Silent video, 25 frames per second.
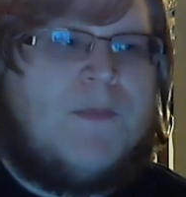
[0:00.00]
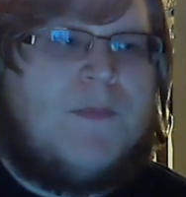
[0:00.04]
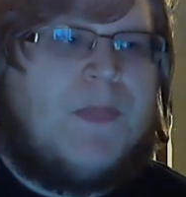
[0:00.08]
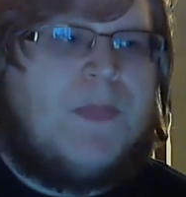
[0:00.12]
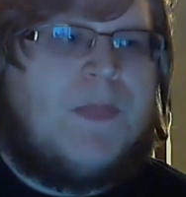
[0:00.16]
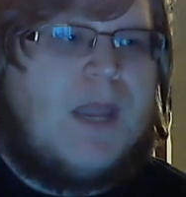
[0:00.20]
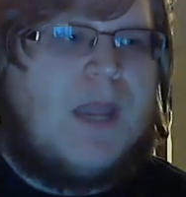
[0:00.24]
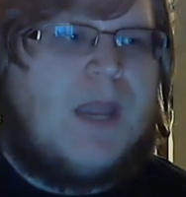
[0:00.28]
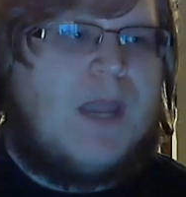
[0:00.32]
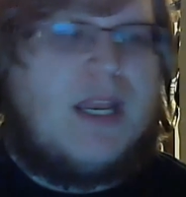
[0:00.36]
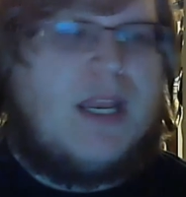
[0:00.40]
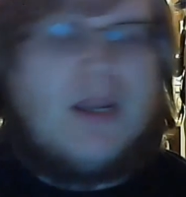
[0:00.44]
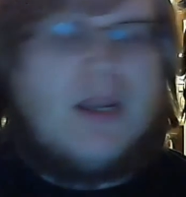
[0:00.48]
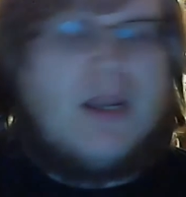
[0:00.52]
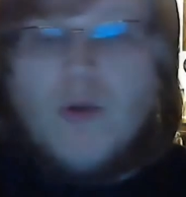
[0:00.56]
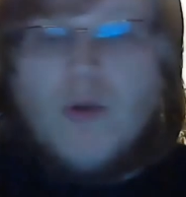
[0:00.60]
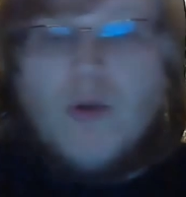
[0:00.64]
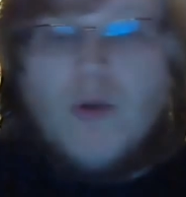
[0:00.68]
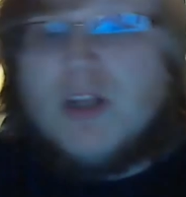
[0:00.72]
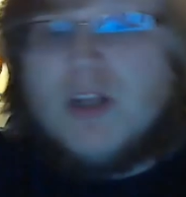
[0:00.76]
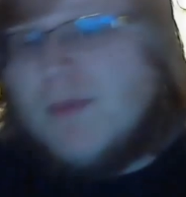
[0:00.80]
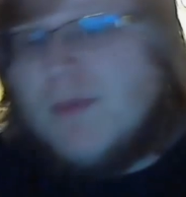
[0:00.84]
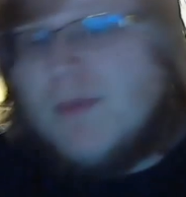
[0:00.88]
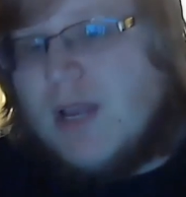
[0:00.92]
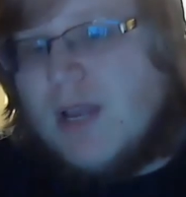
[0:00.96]
I didn't know
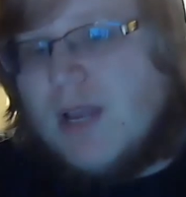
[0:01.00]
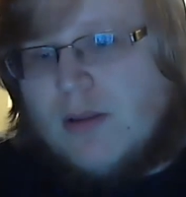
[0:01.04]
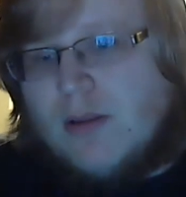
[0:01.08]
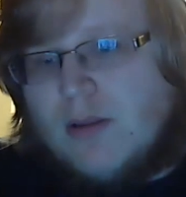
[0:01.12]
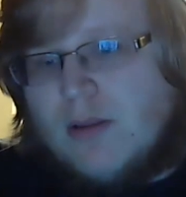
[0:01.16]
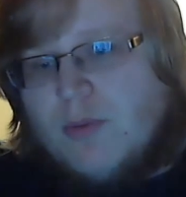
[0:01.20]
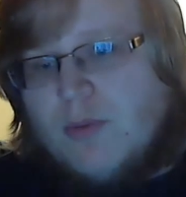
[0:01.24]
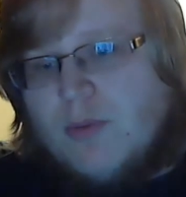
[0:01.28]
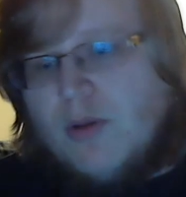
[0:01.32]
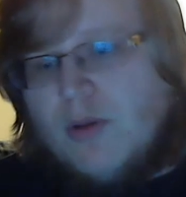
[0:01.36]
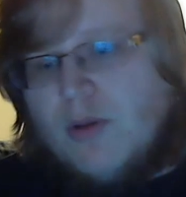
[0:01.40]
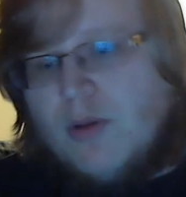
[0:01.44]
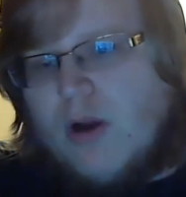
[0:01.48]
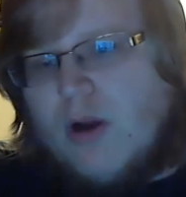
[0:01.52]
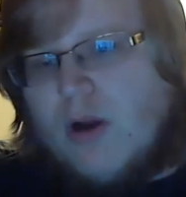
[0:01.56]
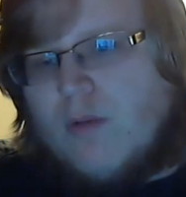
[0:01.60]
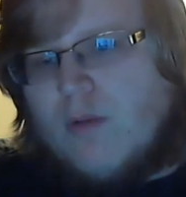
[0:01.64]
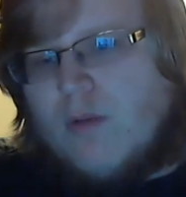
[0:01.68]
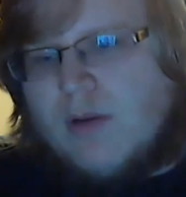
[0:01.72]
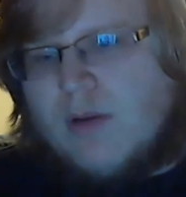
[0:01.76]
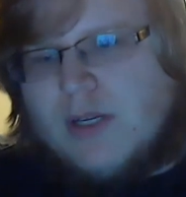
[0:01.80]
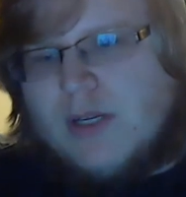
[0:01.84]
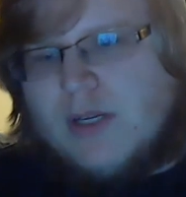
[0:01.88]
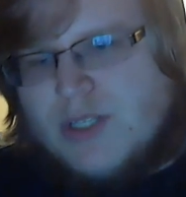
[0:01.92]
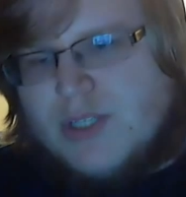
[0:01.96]
much about computer
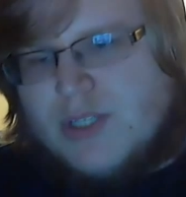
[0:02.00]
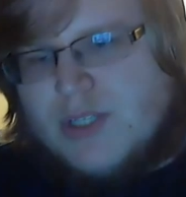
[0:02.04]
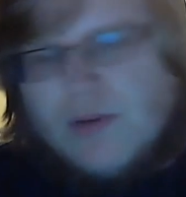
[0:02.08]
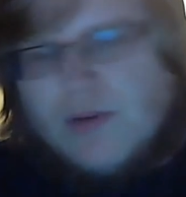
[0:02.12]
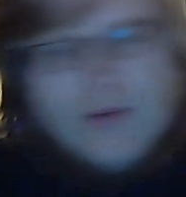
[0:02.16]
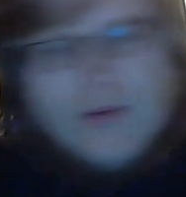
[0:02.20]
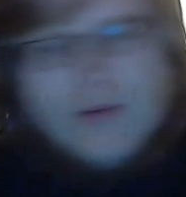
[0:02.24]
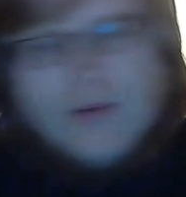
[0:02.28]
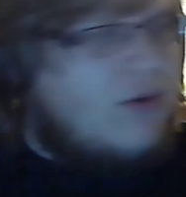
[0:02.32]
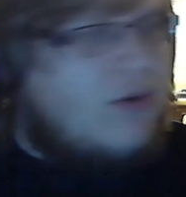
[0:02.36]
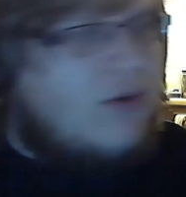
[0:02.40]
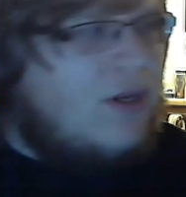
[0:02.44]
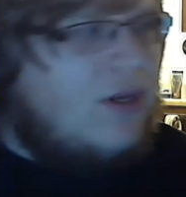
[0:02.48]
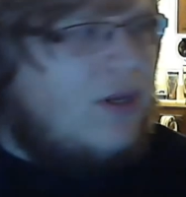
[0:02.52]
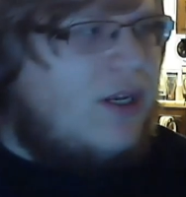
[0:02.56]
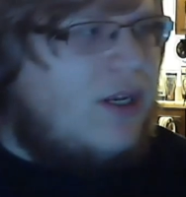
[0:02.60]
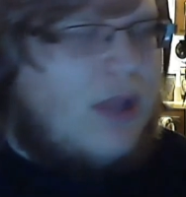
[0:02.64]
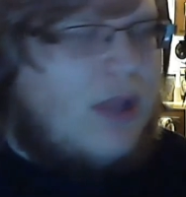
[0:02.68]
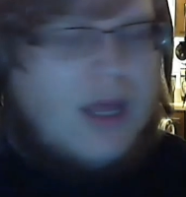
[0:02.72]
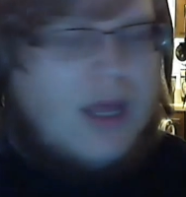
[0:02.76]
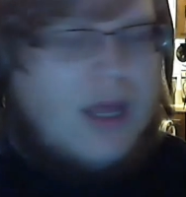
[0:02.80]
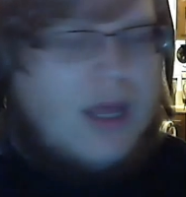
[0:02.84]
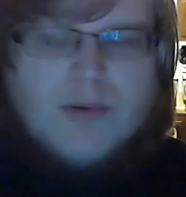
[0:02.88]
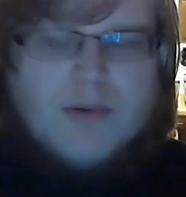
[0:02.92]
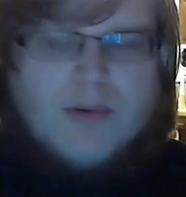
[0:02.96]
hardware in general, so I did a
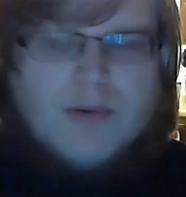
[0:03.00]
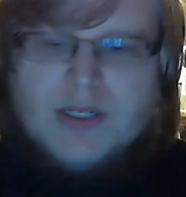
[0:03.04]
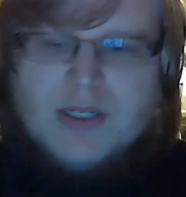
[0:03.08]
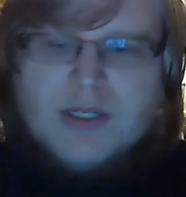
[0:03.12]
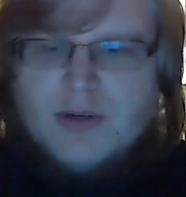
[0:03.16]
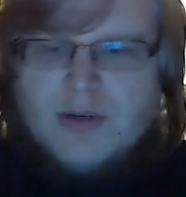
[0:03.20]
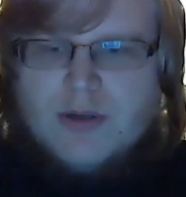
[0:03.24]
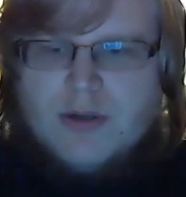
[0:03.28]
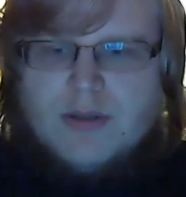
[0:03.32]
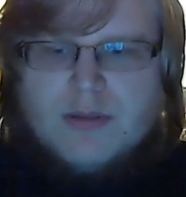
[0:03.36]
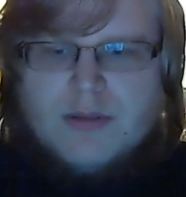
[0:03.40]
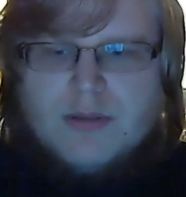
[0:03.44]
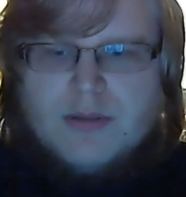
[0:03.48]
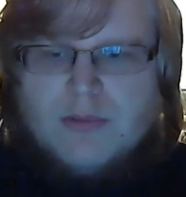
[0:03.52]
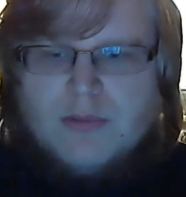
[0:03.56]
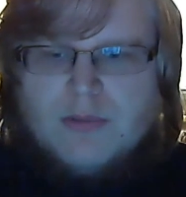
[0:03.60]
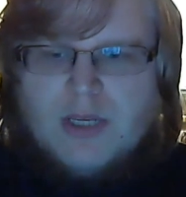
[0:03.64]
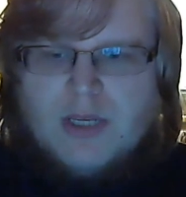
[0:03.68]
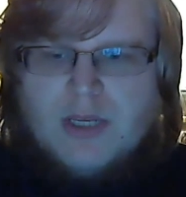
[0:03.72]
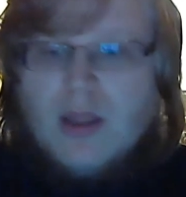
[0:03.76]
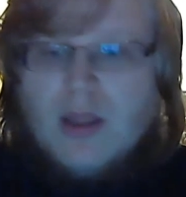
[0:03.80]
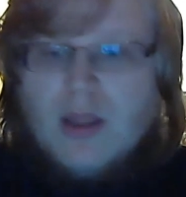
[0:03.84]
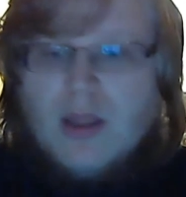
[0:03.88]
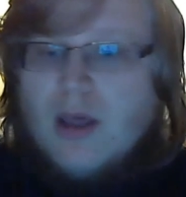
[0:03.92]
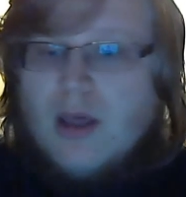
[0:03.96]
lot of research, did
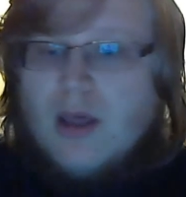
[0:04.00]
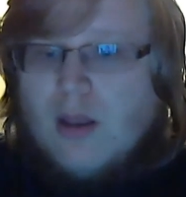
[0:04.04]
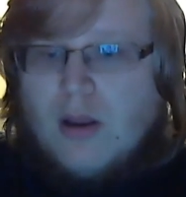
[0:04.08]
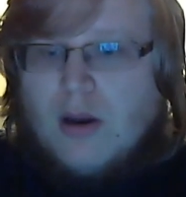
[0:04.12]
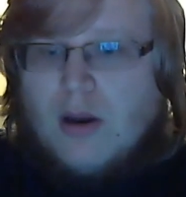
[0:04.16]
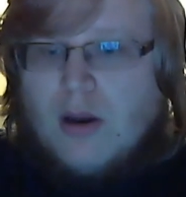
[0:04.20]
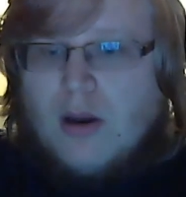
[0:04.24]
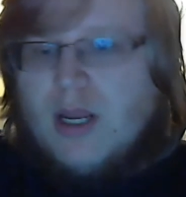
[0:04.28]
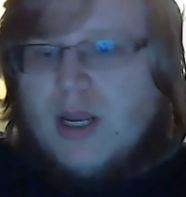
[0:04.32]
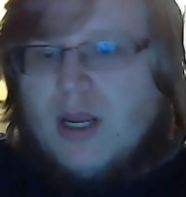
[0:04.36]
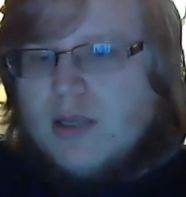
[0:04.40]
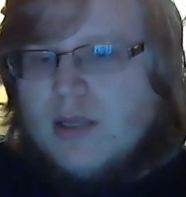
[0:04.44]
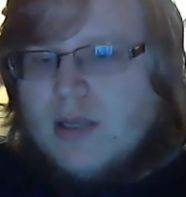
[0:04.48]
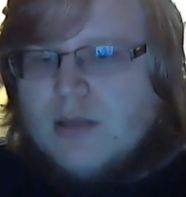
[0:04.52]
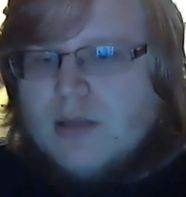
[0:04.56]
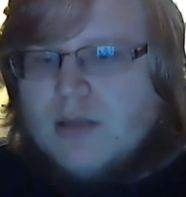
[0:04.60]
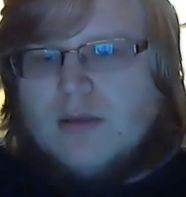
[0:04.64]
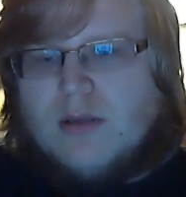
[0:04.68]
a lot of learning.